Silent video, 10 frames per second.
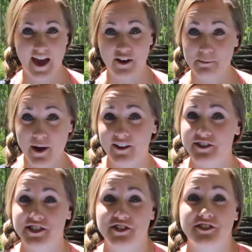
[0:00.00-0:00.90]
Harry Potter
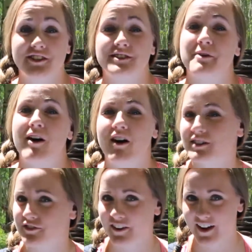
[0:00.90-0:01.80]
teaches us about all
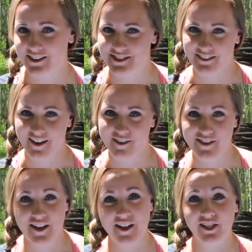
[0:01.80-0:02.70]
different kinds of love.
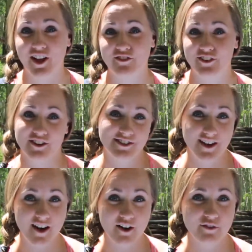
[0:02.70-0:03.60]
Love for
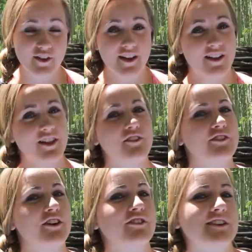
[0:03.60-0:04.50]
yourself, love
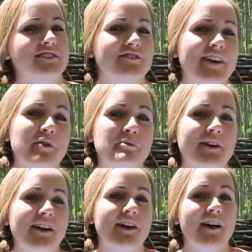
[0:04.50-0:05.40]
for your friends and
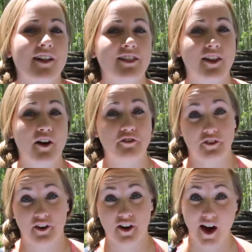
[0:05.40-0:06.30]
family, love
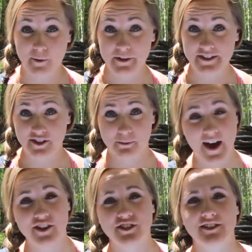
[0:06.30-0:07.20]
for your hobbies and your
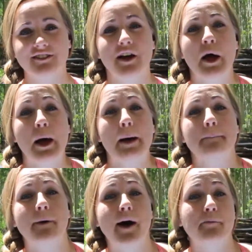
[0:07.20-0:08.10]
passions.
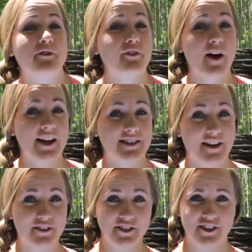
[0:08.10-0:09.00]
But before I
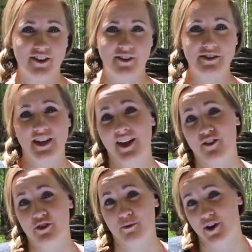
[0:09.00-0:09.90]
dive into those,
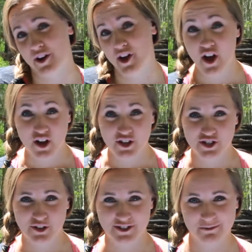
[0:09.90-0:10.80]
if you want to
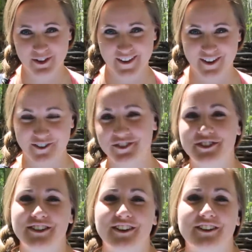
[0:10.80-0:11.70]
show some love
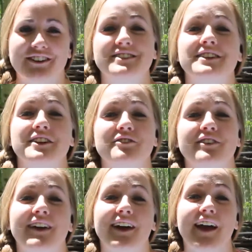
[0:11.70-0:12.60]
to your
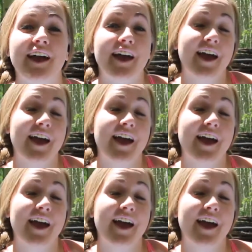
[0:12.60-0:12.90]
significant